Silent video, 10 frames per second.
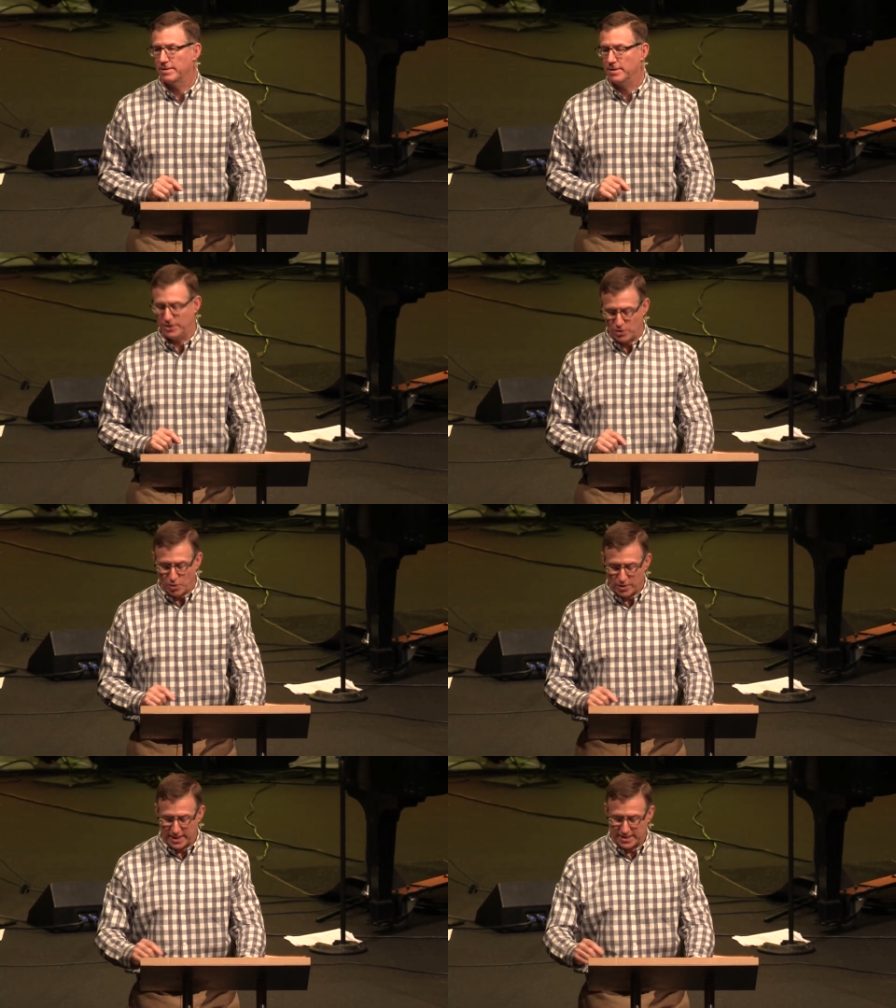
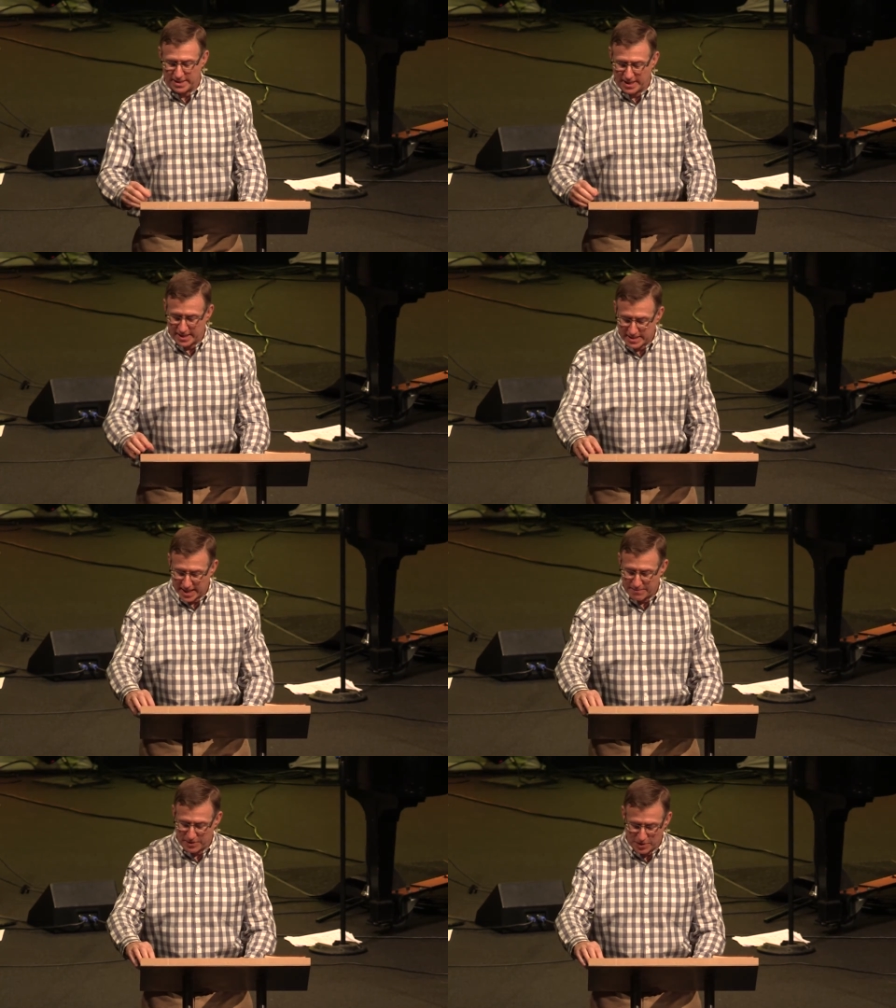according to the
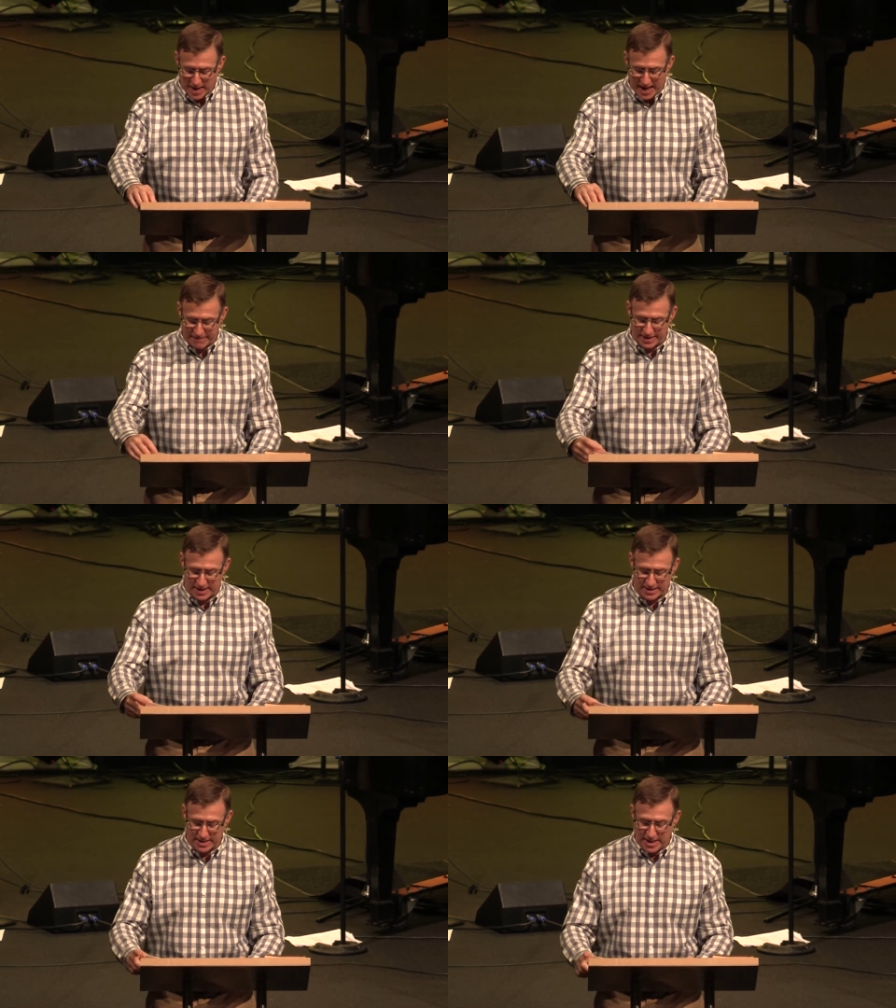example you have in
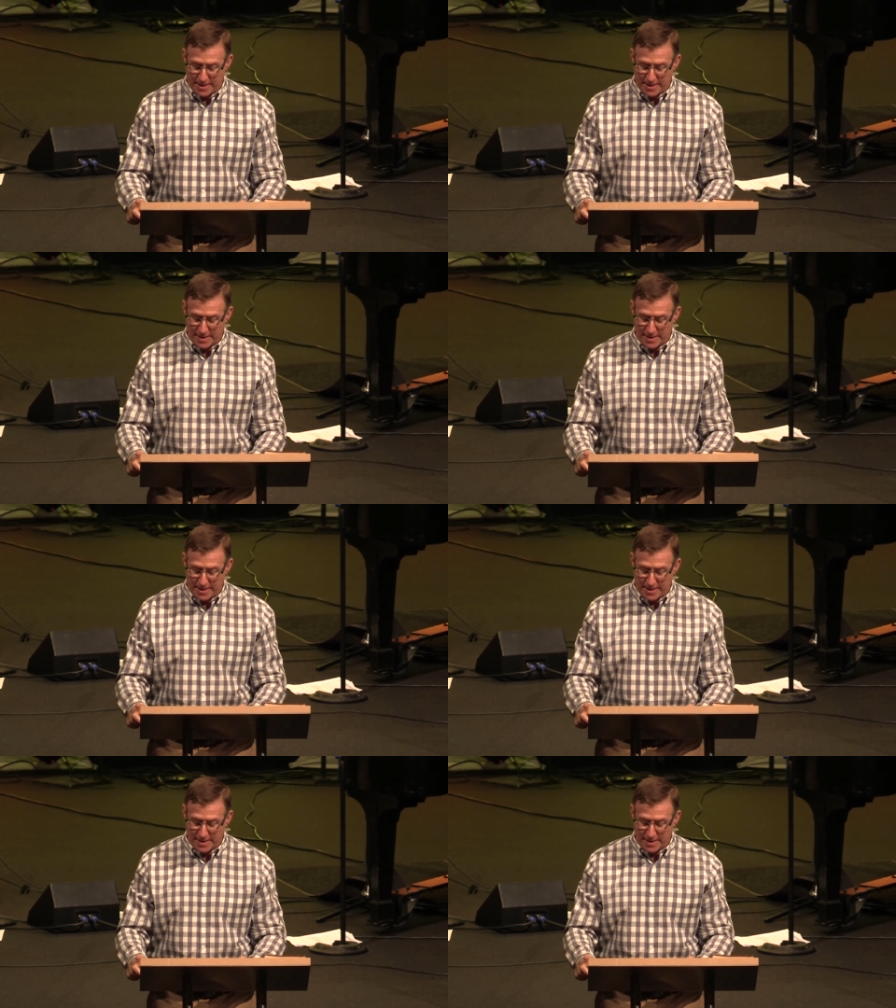us.